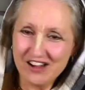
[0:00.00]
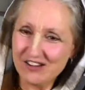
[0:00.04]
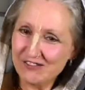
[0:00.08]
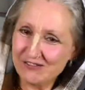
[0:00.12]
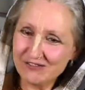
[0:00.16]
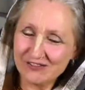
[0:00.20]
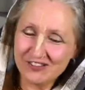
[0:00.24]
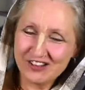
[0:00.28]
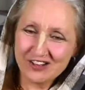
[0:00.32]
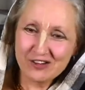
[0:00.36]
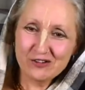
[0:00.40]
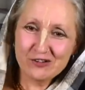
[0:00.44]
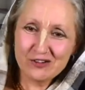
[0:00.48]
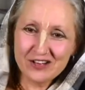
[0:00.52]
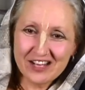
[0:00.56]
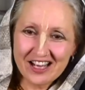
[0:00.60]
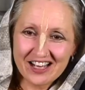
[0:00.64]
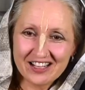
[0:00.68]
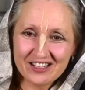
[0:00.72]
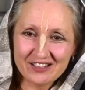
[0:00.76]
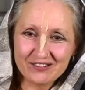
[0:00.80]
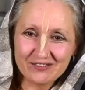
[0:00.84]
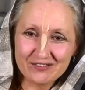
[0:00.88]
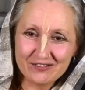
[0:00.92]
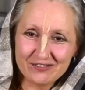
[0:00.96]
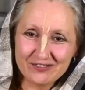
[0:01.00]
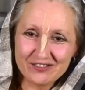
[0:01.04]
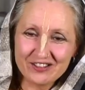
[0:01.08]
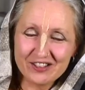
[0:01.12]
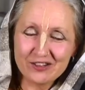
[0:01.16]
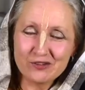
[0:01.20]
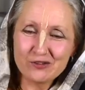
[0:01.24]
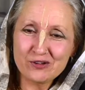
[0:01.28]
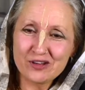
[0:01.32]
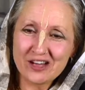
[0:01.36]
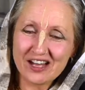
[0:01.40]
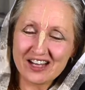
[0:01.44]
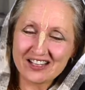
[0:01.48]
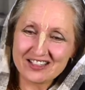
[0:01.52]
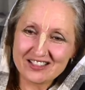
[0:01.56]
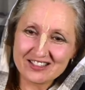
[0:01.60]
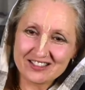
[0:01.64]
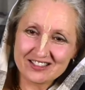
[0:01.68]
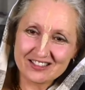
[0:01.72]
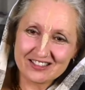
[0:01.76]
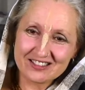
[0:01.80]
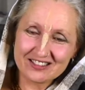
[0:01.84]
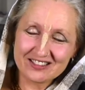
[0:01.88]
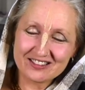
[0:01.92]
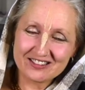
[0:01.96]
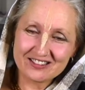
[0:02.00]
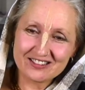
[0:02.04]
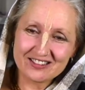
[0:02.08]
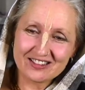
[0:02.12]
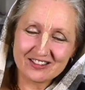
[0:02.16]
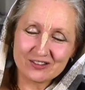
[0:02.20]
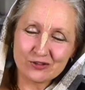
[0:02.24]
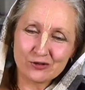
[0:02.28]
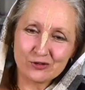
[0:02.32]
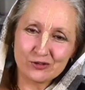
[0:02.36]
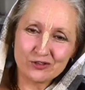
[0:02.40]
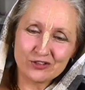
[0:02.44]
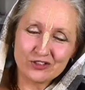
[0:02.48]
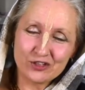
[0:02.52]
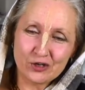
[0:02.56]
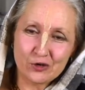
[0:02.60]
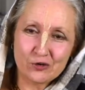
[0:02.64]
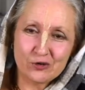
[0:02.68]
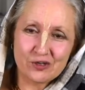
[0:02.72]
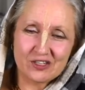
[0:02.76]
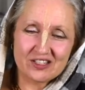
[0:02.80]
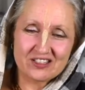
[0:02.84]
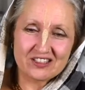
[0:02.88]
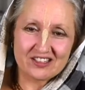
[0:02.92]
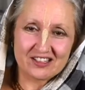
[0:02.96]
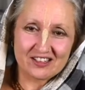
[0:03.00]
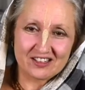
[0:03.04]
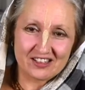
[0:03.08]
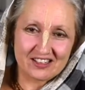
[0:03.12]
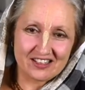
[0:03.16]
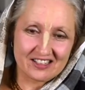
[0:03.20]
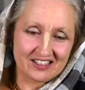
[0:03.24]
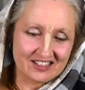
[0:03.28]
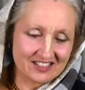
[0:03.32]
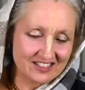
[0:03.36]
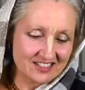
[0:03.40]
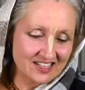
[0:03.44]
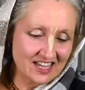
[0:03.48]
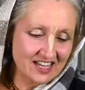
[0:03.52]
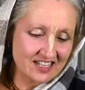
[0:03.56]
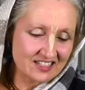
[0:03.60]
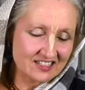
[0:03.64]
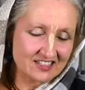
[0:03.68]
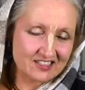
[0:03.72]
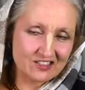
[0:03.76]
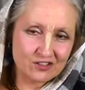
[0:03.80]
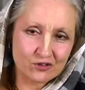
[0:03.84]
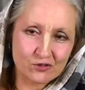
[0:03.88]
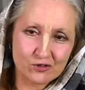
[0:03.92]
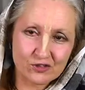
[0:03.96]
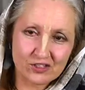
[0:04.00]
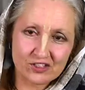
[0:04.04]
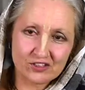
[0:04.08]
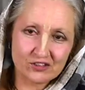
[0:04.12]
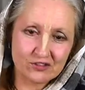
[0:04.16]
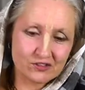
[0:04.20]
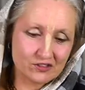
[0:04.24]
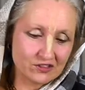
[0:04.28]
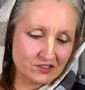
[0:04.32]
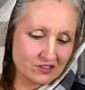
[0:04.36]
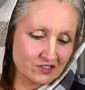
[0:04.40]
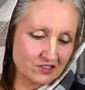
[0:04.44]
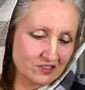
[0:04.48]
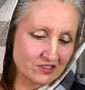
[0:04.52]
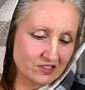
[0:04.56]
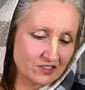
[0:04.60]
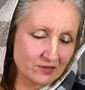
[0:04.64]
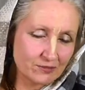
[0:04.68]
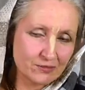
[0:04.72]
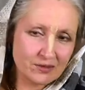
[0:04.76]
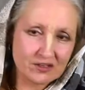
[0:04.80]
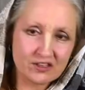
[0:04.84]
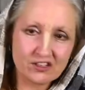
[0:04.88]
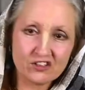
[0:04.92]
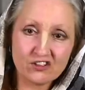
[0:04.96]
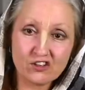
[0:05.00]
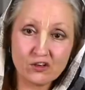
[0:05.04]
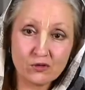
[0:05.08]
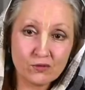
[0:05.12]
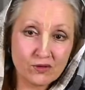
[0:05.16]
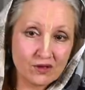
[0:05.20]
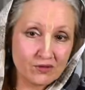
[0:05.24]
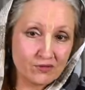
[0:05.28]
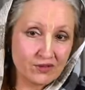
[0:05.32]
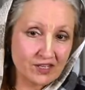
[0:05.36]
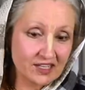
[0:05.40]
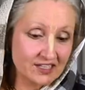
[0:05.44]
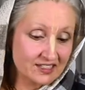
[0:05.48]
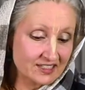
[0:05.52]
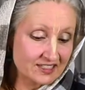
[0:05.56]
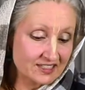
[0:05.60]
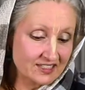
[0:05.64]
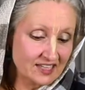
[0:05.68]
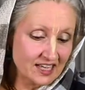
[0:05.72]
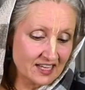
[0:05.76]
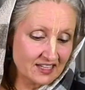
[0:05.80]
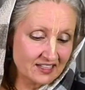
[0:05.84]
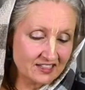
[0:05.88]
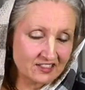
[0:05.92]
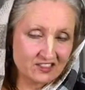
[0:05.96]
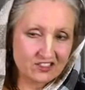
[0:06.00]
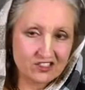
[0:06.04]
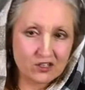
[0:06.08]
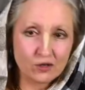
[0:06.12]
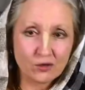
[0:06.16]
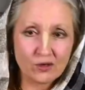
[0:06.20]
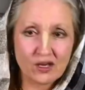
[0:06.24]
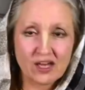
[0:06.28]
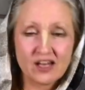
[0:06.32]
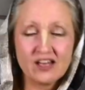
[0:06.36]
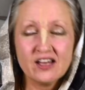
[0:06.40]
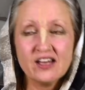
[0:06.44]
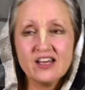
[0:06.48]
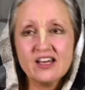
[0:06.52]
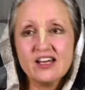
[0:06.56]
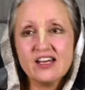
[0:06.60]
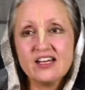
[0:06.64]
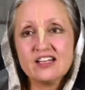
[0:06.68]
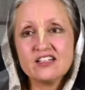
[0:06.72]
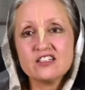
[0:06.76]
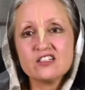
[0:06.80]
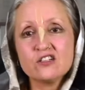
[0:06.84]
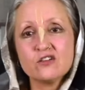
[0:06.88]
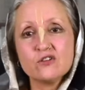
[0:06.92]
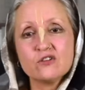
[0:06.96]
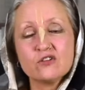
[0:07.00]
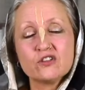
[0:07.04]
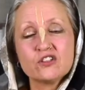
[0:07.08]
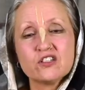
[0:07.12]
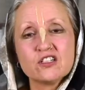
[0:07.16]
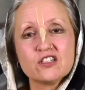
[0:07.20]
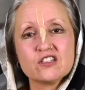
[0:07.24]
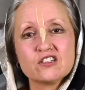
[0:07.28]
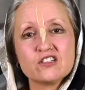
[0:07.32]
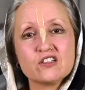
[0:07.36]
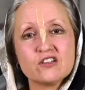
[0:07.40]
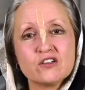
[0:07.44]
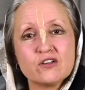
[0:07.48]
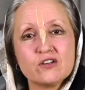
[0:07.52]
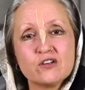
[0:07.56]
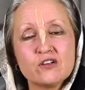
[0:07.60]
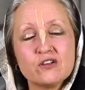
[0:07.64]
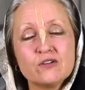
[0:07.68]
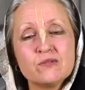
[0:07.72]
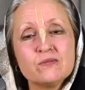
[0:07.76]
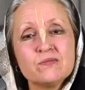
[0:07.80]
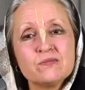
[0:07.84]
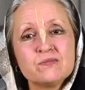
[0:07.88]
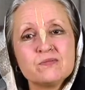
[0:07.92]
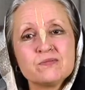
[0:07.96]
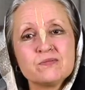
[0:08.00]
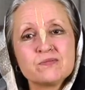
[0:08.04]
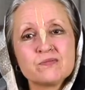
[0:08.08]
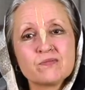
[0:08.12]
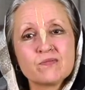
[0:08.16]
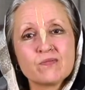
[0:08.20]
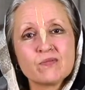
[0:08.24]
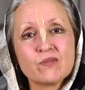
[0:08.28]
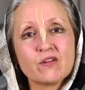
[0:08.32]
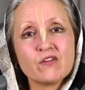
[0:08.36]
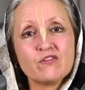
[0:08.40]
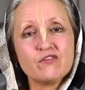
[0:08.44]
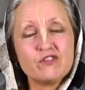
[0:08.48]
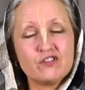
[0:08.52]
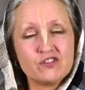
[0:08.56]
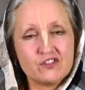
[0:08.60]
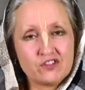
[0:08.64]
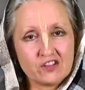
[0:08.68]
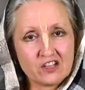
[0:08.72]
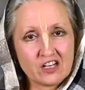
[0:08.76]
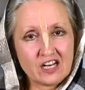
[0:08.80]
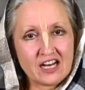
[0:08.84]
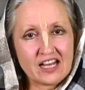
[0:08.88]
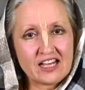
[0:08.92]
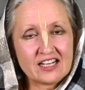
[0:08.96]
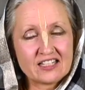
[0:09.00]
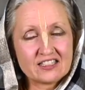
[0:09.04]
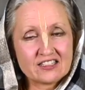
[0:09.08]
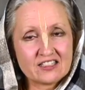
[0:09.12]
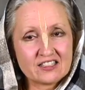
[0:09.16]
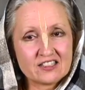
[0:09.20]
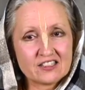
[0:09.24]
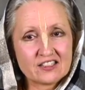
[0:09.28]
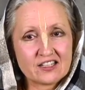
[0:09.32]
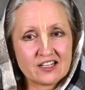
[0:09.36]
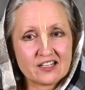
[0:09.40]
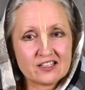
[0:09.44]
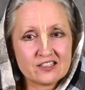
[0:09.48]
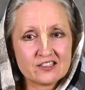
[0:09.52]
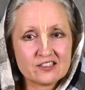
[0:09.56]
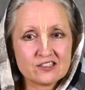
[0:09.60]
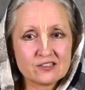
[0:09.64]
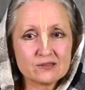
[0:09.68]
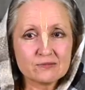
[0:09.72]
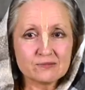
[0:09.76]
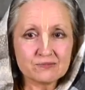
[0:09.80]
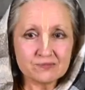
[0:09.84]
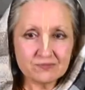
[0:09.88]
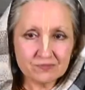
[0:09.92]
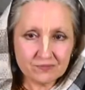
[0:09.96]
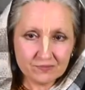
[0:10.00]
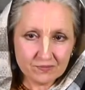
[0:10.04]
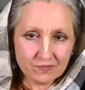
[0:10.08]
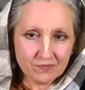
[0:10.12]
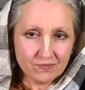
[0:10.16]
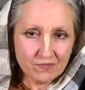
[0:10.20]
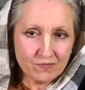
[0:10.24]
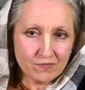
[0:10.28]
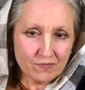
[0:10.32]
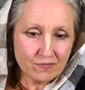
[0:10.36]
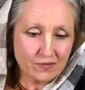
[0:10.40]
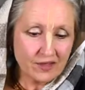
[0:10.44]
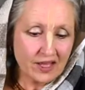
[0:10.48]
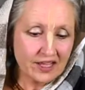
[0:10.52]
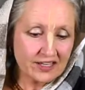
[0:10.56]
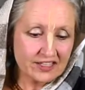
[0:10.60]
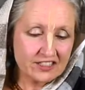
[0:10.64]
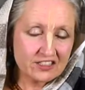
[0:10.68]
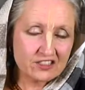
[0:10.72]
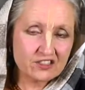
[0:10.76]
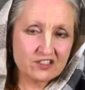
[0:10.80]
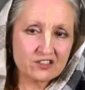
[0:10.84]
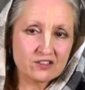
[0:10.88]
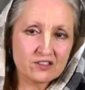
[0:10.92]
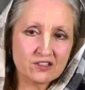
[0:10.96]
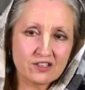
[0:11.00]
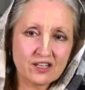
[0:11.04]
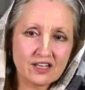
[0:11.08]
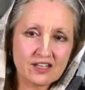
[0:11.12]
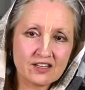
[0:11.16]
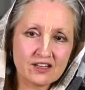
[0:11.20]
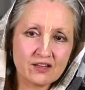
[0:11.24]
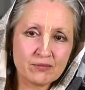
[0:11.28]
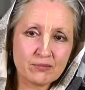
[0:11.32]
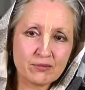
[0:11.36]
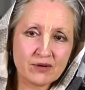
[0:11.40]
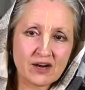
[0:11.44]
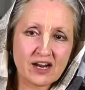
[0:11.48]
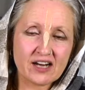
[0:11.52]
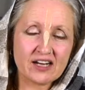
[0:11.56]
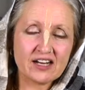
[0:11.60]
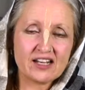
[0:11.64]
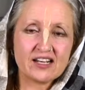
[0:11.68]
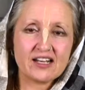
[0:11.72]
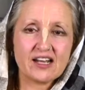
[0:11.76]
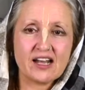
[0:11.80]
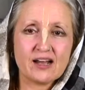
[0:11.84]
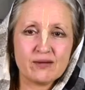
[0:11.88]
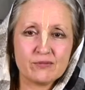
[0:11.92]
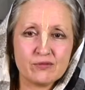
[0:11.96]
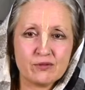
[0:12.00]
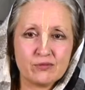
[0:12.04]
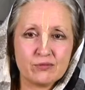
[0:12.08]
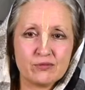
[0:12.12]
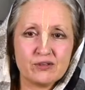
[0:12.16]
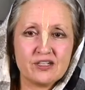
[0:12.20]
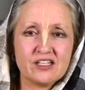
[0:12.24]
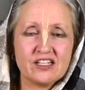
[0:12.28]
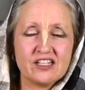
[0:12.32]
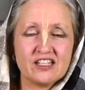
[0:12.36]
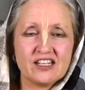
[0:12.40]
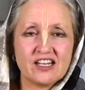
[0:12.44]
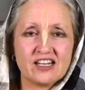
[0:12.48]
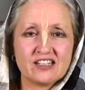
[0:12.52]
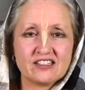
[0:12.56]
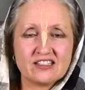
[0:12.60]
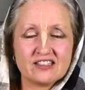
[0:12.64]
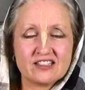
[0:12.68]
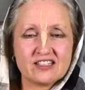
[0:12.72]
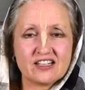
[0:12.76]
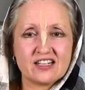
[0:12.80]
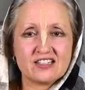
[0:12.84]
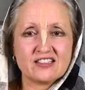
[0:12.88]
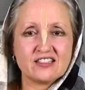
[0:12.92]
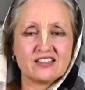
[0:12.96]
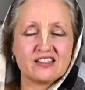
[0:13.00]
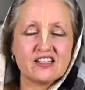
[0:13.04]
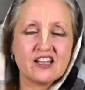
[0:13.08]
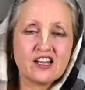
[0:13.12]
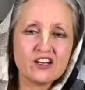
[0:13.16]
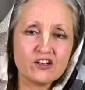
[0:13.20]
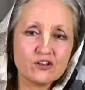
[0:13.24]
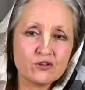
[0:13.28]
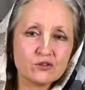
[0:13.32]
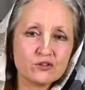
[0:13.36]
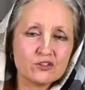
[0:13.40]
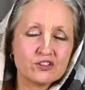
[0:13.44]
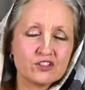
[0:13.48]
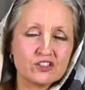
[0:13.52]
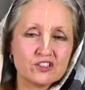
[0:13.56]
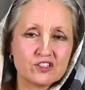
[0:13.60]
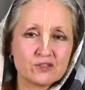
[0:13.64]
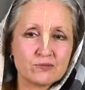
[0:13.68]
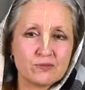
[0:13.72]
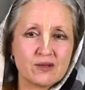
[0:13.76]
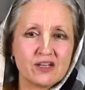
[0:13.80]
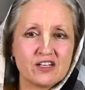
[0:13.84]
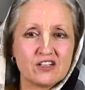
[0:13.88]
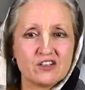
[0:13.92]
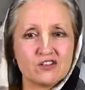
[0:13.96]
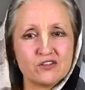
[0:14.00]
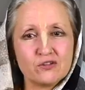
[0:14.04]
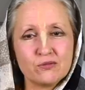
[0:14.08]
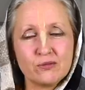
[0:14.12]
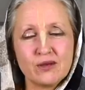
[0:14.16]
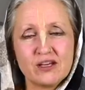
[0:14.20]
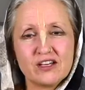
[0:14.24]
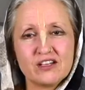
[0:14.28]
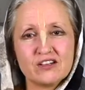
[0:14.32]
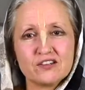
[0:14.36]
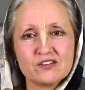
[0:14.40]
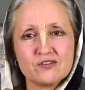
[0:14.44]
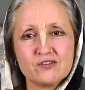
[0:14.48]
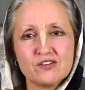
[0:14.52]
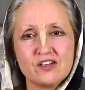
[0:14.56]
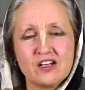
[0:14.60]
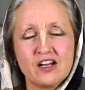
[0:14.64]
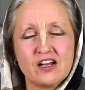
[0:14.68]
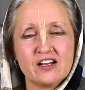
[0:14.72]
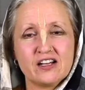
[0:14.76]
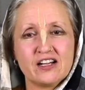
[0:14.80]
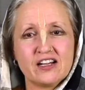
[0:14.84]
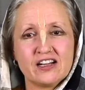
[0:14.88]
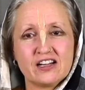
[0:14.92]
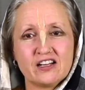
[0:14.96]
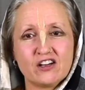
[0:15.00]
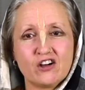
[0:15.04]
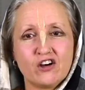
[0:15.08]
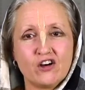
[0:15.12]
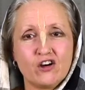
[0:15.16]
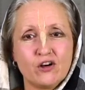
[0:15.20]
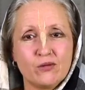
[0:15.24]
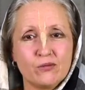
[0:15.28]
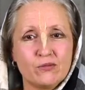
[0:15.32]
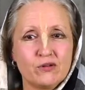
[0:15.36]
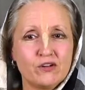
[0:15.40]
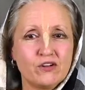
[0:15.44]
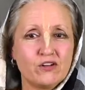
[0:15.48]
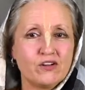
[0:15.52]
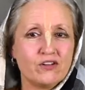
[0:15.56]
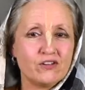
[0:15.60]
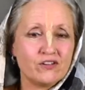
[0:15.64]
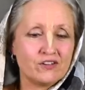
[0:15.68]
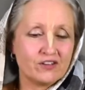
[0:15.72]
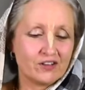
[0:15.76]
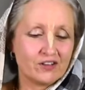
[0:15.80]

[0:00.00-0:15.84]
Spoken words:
they're all kinds called yogis in a sense according to the system, but the yoga we understand as yoga is not just a physical exercise. And the pranayama, the breathing exercises, they are not just meant to make us feel a little calmer.